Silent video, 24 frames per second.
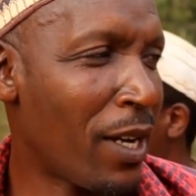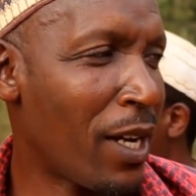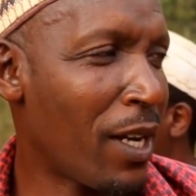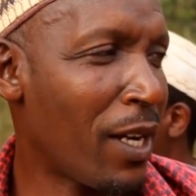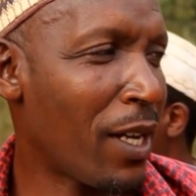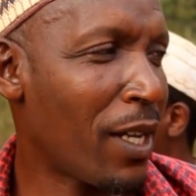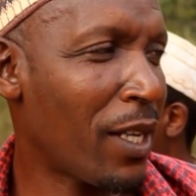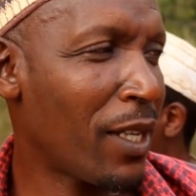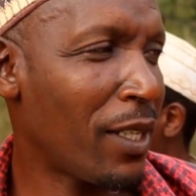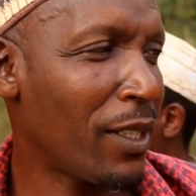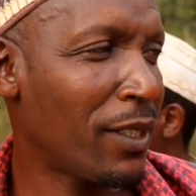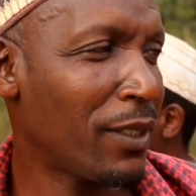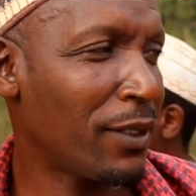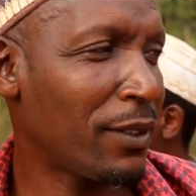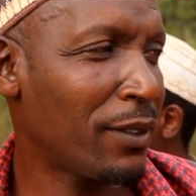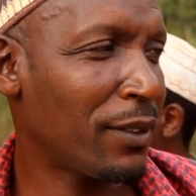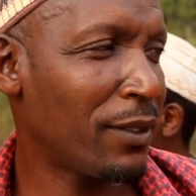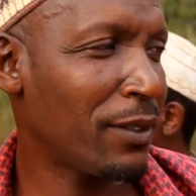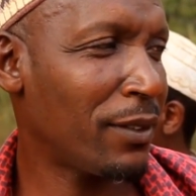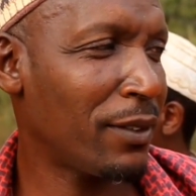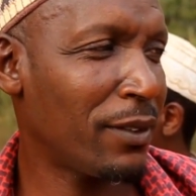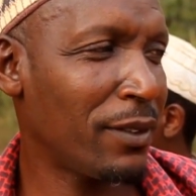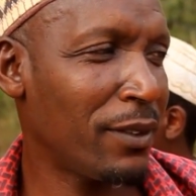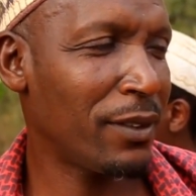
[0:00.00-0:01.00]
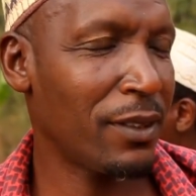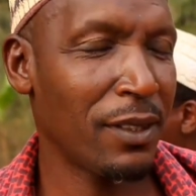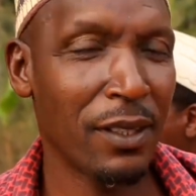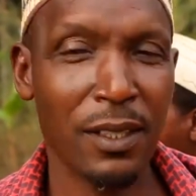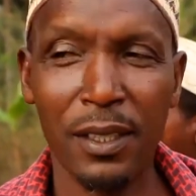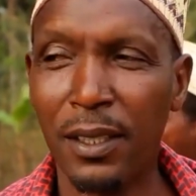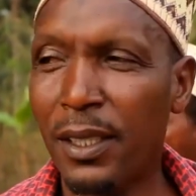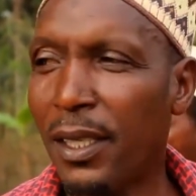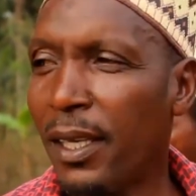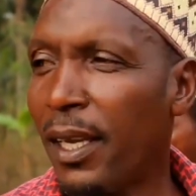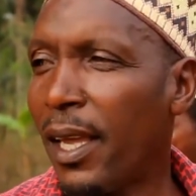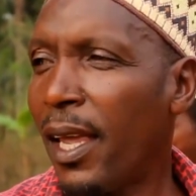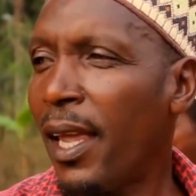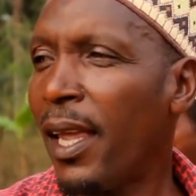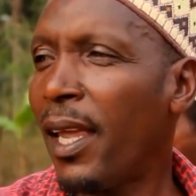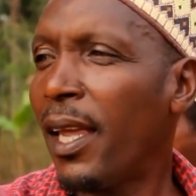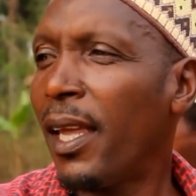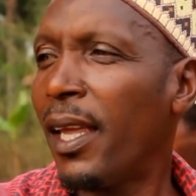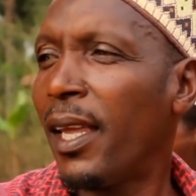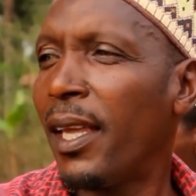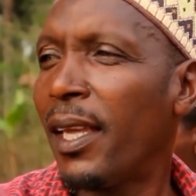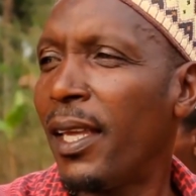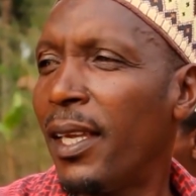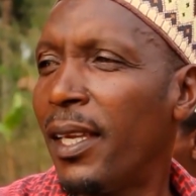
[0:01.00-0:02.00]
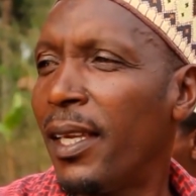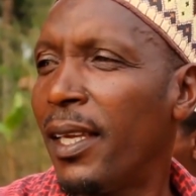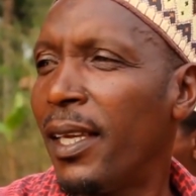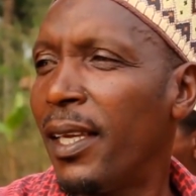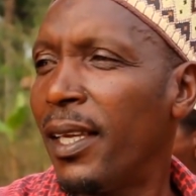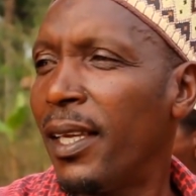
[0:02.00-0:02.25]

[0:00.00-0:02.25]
of my father. Mm-hmm. Here.